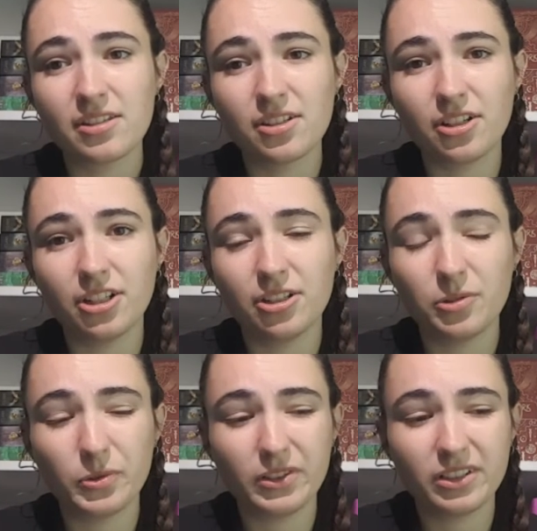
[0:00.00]

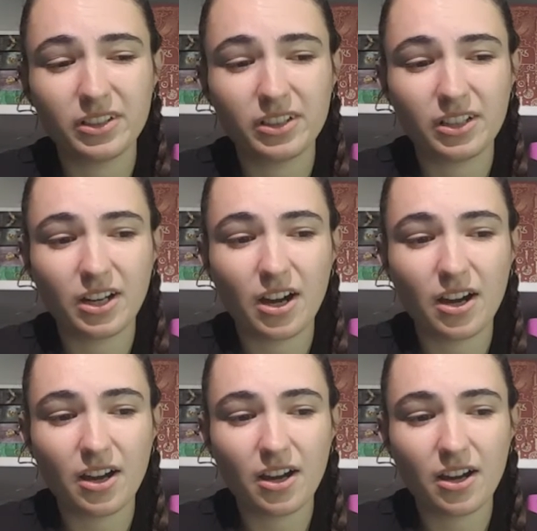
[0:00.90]
So
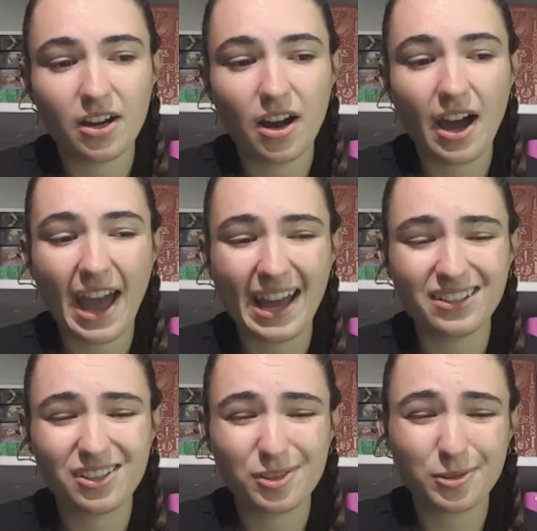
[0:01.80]
I
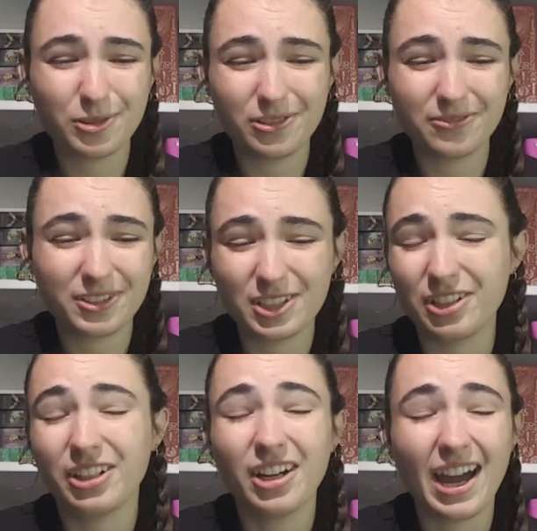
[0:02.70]
had to sort of, you
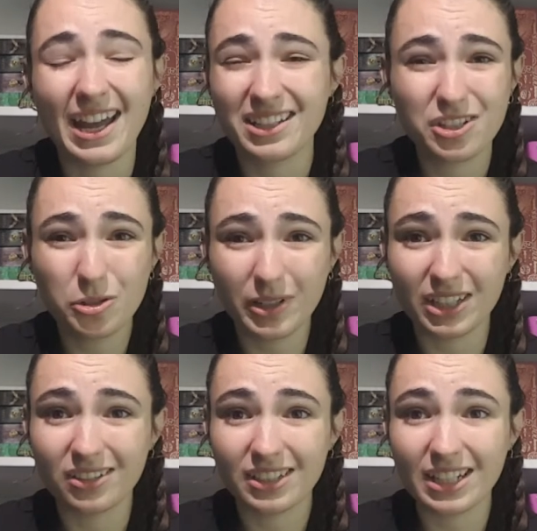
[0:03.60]
know, I had to do it.